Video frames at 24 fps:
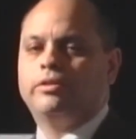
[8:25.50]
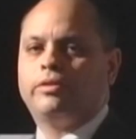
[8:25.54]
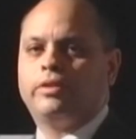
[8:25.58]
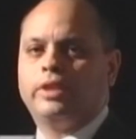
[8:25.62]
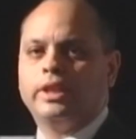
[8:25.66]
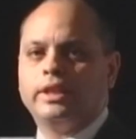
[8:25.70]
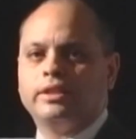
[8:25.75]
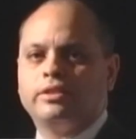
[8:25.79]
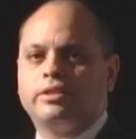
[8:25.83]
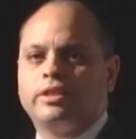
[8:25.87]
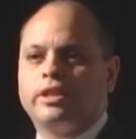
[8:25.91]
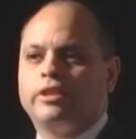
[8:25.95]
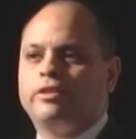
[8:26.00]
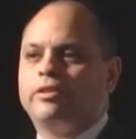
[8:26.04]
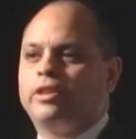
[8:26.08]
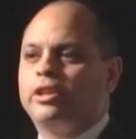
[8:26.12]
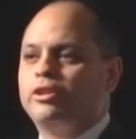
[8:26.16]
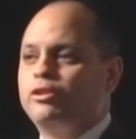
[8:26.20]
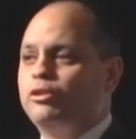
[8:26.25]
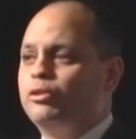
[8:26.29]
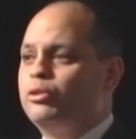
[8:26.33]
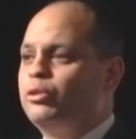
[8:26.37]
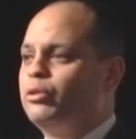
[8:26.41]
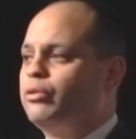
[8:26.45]
things
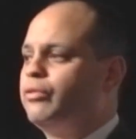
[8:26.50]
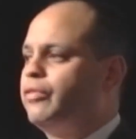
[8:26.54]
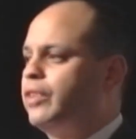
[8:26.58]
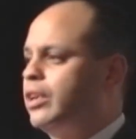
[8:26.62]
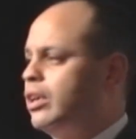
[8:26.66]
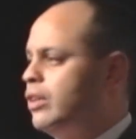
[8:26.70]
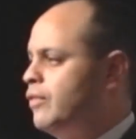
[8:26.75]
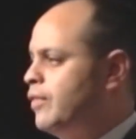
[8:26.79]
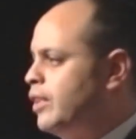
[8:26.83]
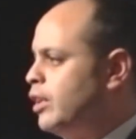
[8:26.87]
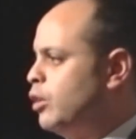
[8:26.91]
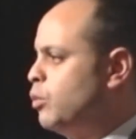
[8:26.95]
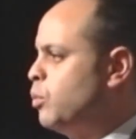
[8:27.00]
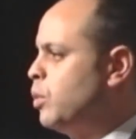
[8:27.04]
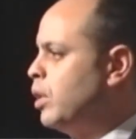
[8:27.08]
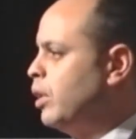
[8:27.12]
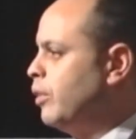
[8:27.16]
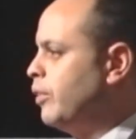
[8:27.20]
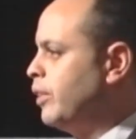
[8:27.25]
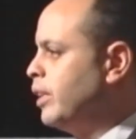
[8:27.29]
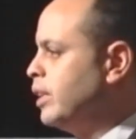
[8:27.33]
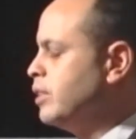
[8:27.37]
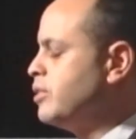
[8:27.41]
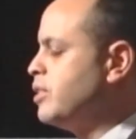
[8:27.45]
that you do very, very
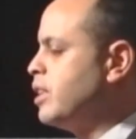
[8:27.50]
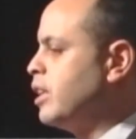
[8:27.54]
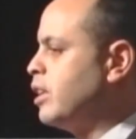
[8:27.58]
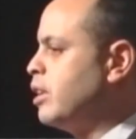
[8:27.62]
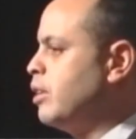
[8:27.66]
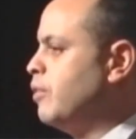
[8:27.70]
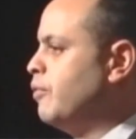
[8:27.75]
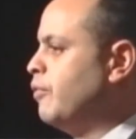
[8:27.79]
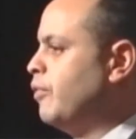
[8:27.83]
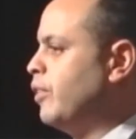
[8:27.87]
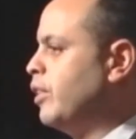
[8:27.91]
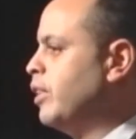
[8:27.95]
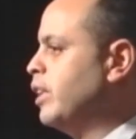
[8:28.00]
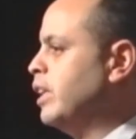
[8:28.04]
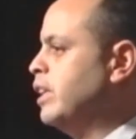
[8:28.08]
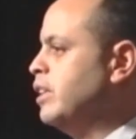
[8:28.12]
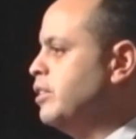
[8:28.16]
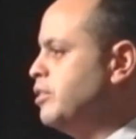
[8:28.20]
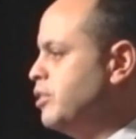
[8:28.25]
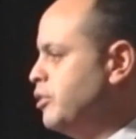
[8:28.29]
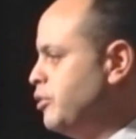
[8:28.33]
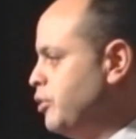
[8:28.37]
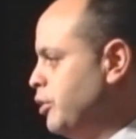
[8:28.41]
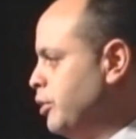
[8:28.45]
well, things that come very
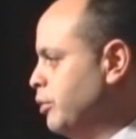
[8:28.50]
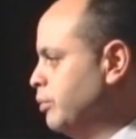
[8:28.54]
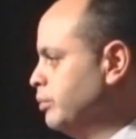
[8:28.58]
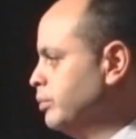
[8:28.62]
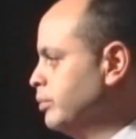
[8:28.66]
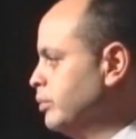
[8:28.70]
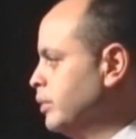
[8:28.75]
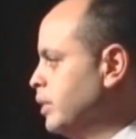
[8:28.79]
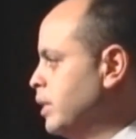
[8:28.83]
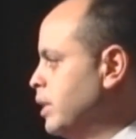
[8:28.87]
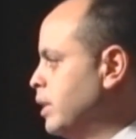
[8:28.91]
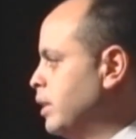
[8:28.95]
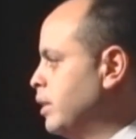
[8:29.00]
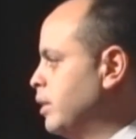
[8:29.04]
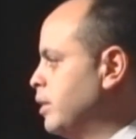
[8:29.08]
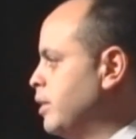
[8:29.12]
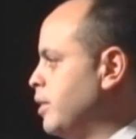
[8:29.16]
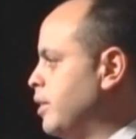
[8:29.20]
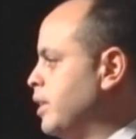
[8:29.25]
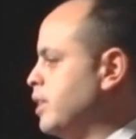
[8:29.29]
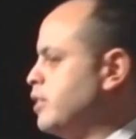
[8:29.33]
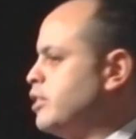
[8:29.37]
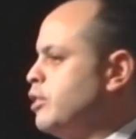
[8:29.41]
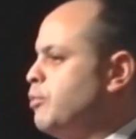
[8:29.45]
easy to you,
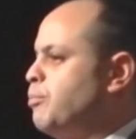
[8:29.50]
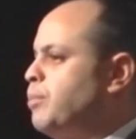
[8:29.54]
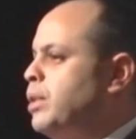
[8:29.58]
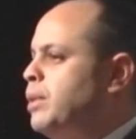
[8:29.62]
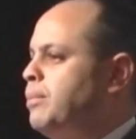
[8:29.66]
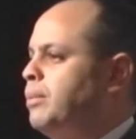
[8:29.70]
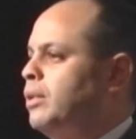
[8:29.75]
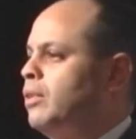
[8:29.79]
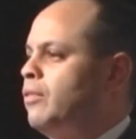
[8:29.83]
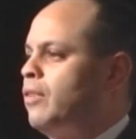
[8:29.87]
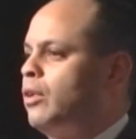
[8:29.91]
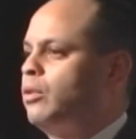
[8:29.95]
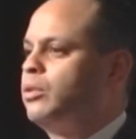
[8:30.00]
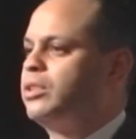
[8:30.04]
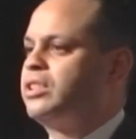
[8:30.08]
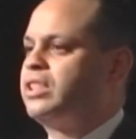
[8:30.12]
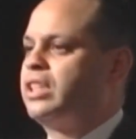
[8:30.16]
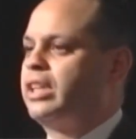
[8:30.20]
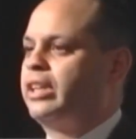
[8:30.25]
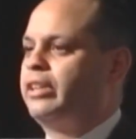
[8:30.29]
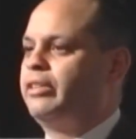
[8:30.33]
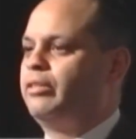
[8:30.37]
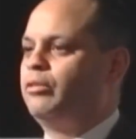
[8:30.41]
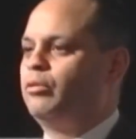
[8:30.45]
things that people have always
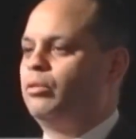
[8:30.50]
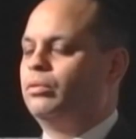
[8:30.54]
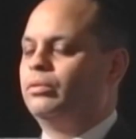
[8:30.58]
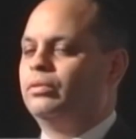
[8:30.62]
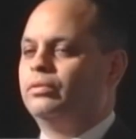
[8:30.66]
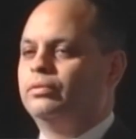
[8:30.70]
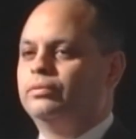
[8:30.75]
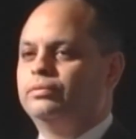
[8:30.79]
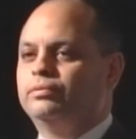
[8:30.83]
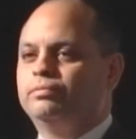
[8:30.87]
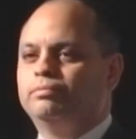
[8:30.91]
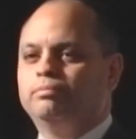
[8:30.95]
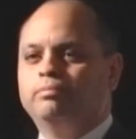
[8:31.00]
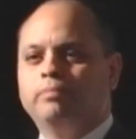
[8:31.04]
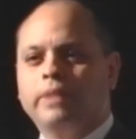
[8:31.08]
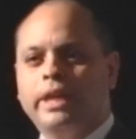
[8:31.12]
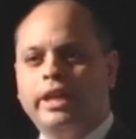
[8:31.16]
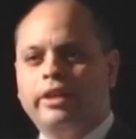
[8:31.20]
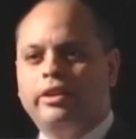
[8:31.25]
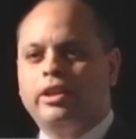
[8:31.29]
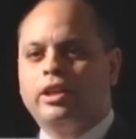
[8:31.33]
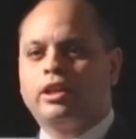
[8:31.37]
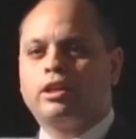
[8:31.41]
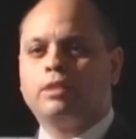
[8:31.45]
said,
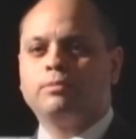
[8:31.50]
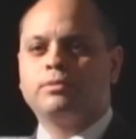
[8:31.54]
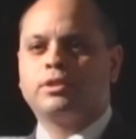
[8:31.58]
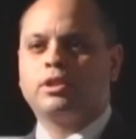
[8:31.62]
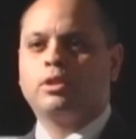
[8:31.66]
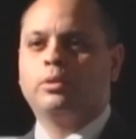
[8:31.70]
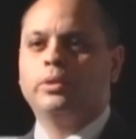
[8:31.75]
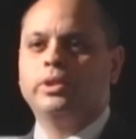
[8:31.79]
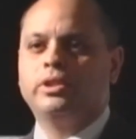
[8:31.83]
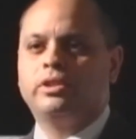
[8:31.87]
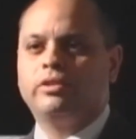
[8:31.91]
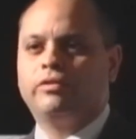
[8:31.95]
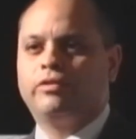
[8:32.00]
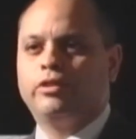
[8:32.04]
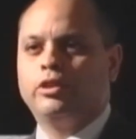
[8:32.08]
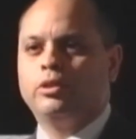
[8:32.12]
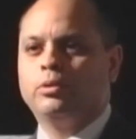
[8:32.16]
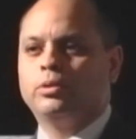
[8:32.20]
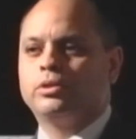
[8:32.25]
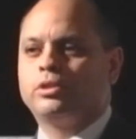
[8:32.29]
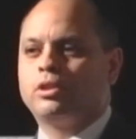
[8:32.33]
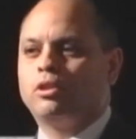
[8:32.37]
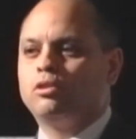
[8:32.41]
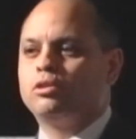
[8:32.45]
man, that comes so easy for
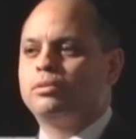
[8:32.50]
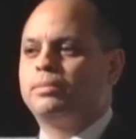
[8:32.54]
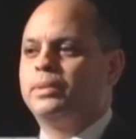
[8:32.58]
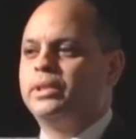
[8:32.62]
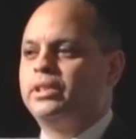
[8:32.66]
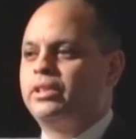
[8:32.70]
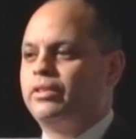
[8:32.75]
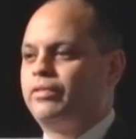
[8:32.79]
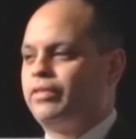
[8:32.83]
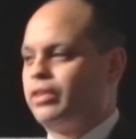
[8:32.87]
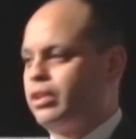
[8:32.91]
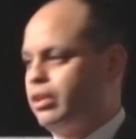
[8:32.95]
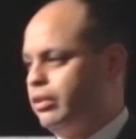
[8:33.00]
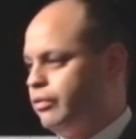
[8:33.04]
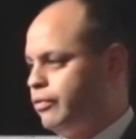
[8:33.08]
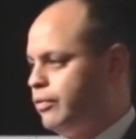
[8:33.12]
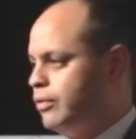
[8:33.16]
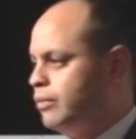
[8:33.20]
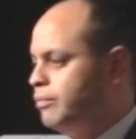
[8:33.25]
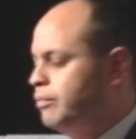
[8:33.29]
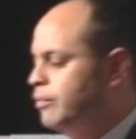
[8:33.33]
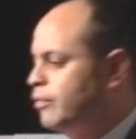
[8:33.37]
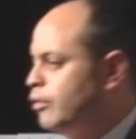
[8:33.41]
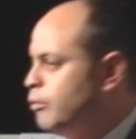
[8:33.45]
you, it's always been difficult
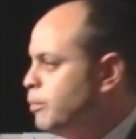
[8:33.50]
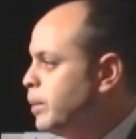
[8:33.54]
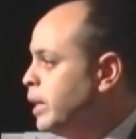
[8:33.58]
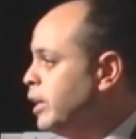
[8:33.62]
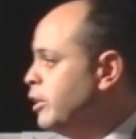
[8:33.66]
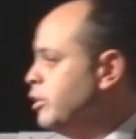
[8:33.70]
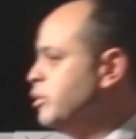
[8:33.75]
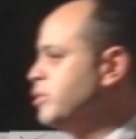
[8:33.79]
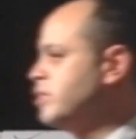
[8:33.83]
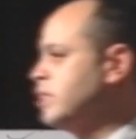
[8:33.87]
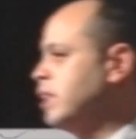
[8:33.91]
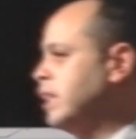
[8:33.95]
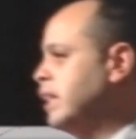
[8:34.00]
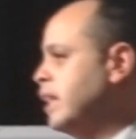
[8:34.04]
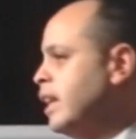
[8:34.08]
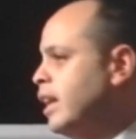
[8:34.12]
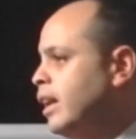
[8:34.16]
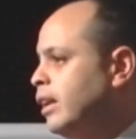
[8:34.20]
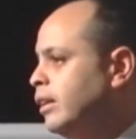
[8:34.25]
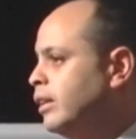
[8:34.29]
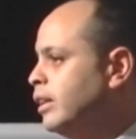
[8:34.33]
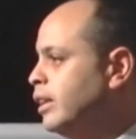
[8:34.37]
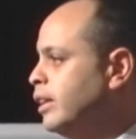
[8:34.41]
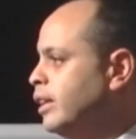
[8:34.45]
for me. And you say,
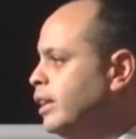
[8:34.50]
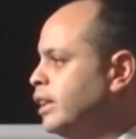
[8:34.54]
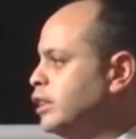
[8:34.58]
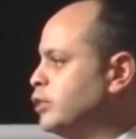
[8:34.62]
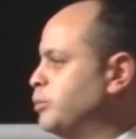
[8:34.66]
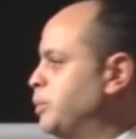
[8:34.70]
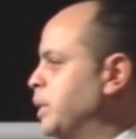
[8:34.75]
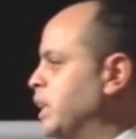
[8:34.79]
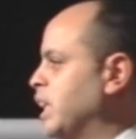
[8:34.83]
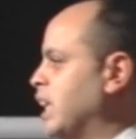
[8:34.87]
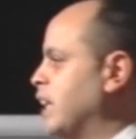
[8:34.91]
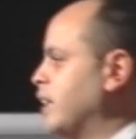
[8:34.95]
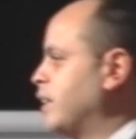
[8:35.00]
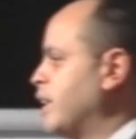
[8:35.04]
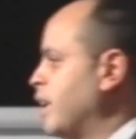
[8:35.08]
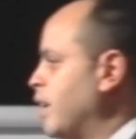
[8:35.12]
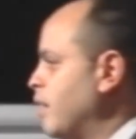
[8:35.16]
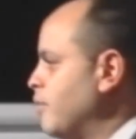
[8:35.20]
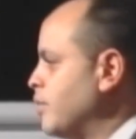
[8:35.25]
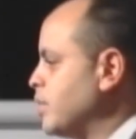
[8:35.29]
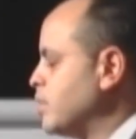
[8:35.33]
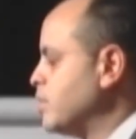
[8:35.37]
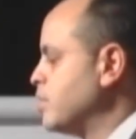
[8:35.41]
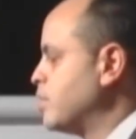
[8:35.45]
yeah, it's been like
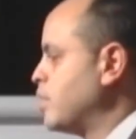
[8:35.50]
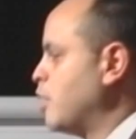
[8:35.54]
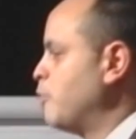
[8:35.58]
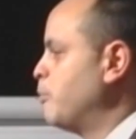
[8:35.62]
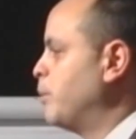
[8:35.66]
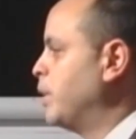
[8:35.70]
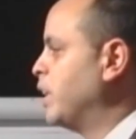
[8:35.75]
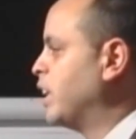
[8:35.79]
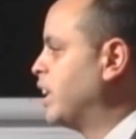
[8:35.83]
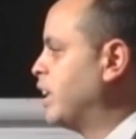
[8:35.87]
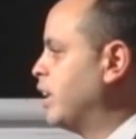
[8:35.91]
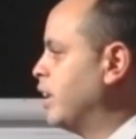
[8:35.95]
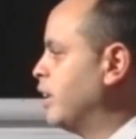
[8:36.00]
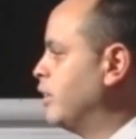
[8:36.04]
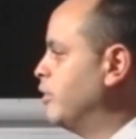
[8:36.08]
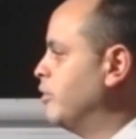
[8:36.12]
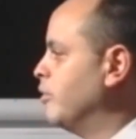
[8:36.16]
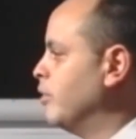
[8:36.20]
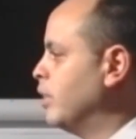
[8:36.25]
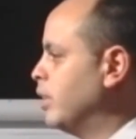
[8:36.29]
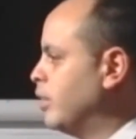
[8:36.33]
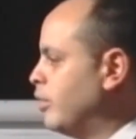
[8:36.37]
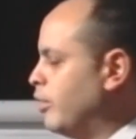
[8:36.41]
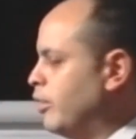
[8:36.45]
that ever since I've been a
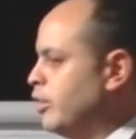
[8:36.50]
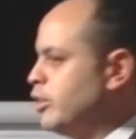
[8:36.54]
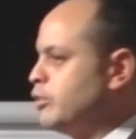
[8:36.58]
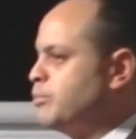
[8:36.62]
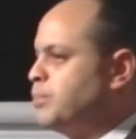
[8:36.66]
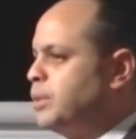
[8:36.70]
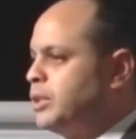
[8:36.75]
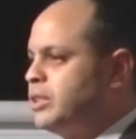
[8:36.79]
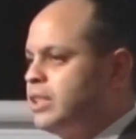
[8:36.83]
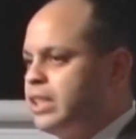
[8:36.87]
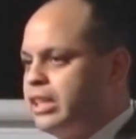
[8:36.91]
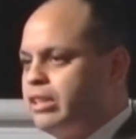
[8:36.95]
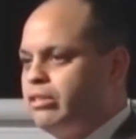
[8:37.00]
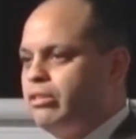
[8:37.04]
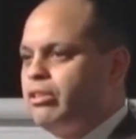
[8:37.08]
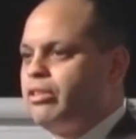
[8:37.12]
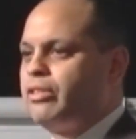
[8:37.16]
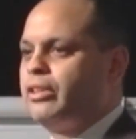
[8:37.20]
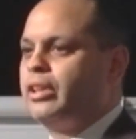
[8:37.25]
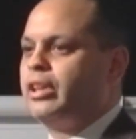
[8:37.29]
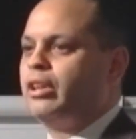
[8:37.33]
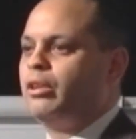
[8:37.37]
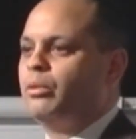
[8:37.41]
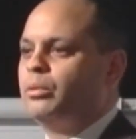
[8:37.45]
kid. This
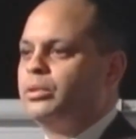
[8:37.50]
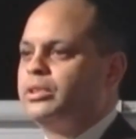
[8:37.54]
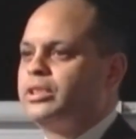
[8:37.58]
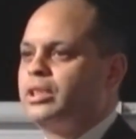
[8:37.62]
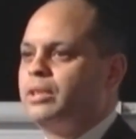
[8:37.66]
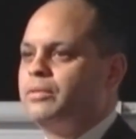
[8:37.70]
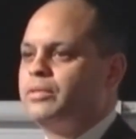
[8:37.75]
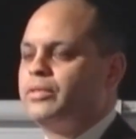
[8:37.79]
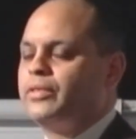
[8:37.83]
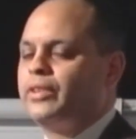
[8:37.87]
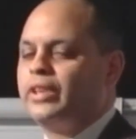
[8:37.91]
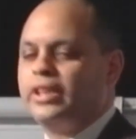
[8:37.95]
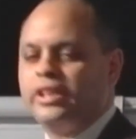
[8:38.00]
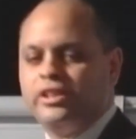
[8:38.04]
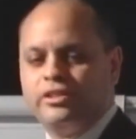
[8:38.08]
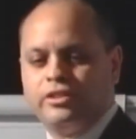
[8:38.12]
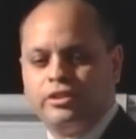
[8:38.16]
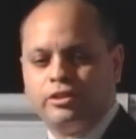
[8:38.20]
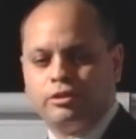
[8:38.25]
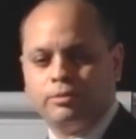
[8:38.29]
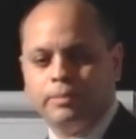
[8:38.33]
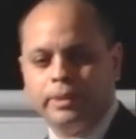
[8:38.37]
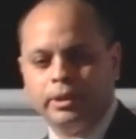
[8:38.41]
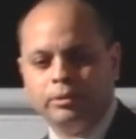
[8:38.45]
particular thing always comes very
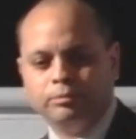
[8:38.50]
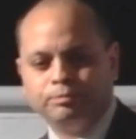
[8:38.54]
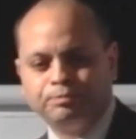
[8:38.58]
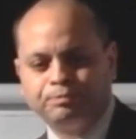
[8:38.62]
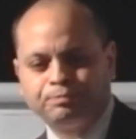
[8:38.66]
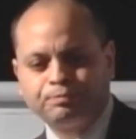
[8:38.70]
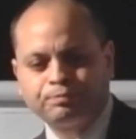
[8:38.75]
easy to me.